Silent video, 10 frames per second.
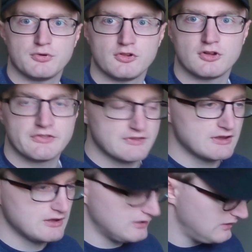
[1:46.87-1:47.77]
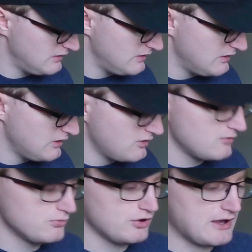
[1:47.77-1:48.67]
to
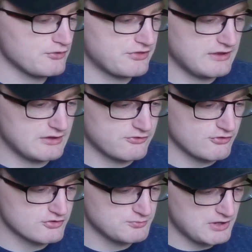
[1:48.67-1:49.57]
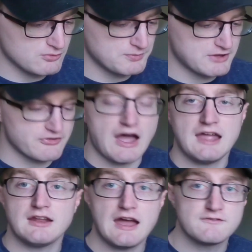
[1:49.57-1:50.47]
pull out the instruction manual because I
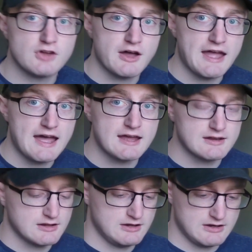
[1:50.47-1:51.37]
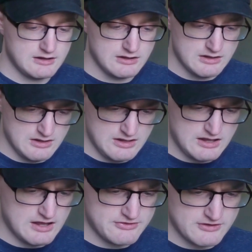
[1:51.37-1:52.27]
have not had an
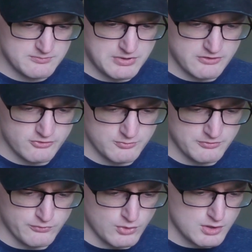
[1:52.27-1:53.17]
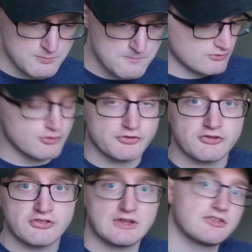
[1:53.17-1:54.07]
SN pixel before. The
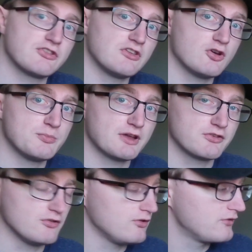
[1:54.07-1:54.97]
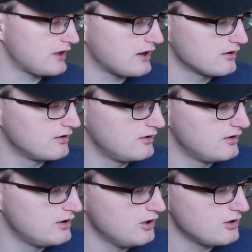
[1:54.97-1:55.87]
closest thing is the NeoPixel over there.
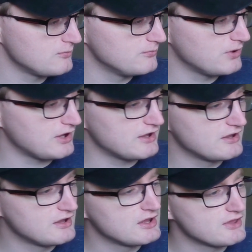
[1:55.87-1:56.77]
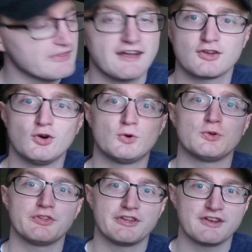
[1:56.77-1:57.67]
But that
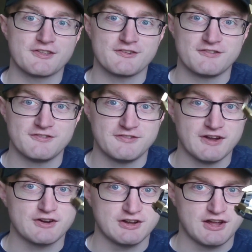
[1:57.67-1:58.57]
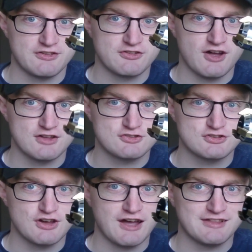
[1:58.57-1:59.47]
gold is a very nice
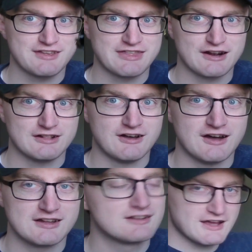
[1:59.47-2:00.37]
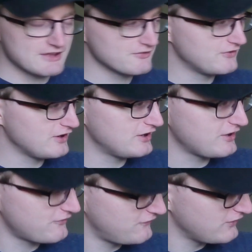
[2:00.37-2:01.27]
touch. I like that a lot. It has a very
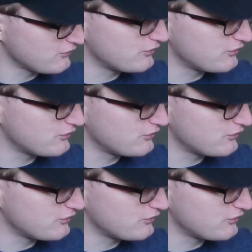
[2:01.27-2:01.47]
nice feel